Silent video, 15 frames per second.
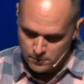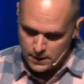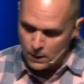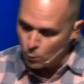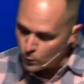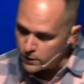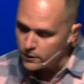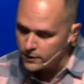And
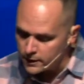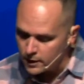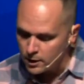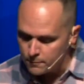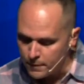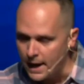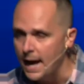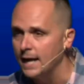we are going to
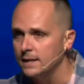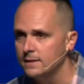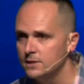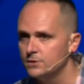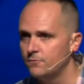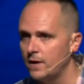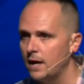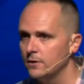unpack
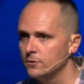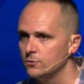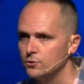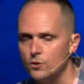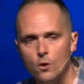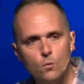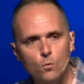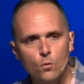these values.
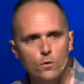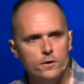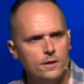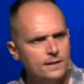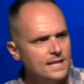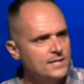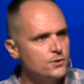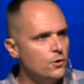Don't worry. You're like,
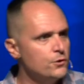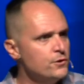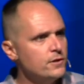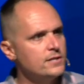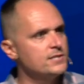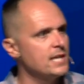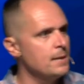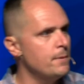that's all you're going
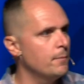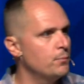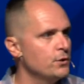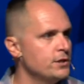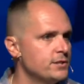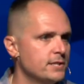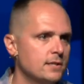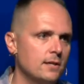to say about
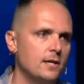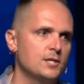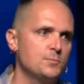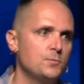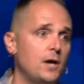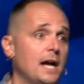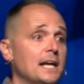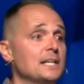preaching the
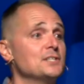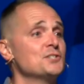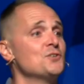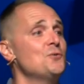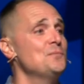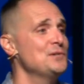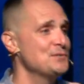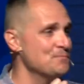gospel? I got
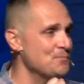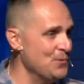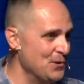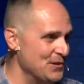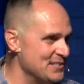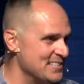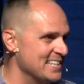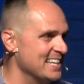so much more
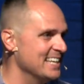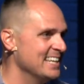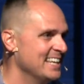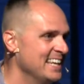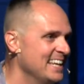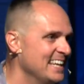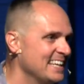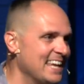to say.
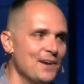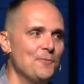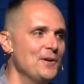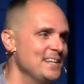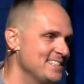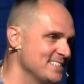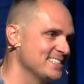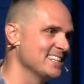Can't
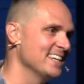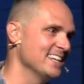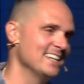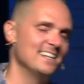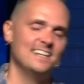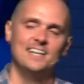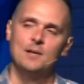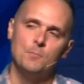wait to say it.
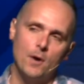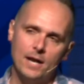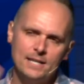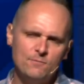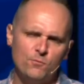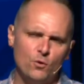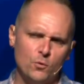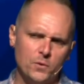But I need
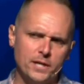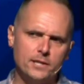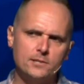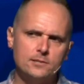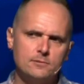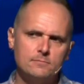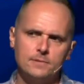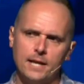four
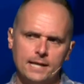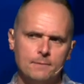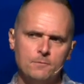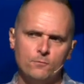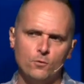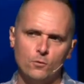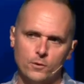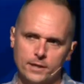weeks. Got to give me
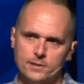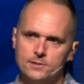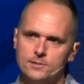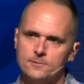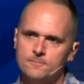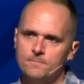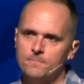four weeks.